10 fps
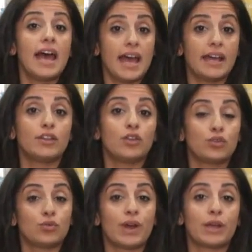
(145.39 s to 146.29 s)
and
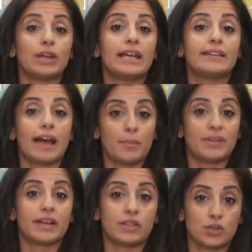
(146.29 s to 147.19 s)
to regulate
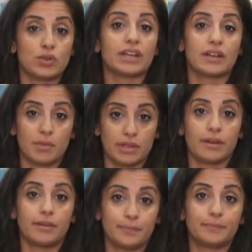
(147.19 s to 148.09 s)
appetite during Ramadan.